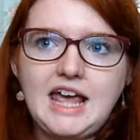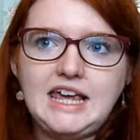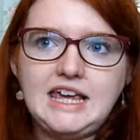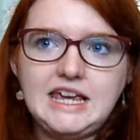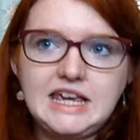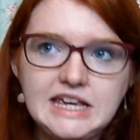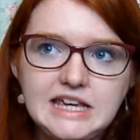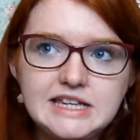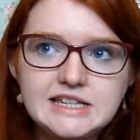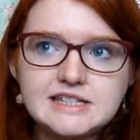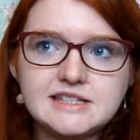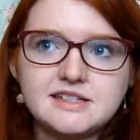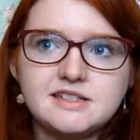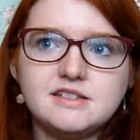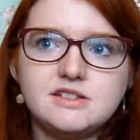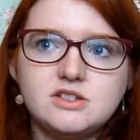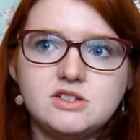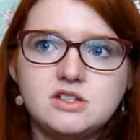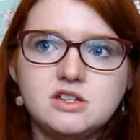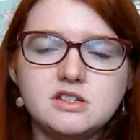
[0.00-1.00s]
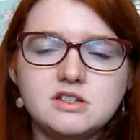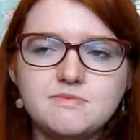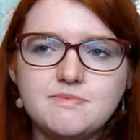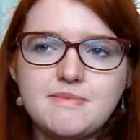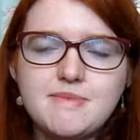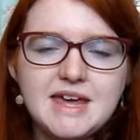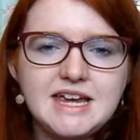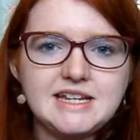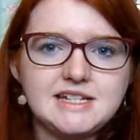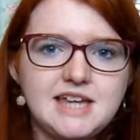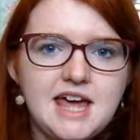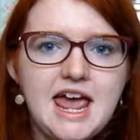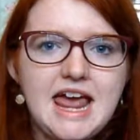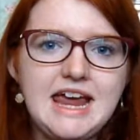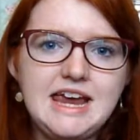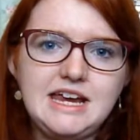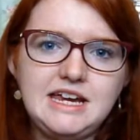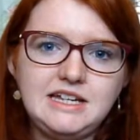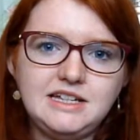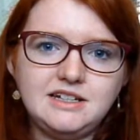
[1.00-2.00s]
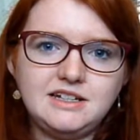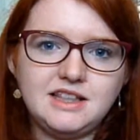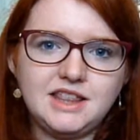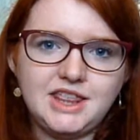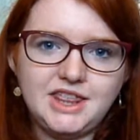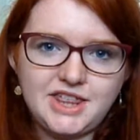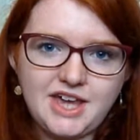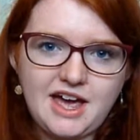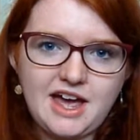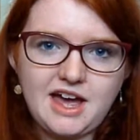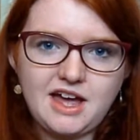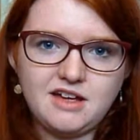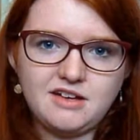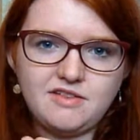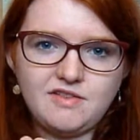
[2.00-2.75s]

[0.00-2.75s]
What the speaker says: is to maintain that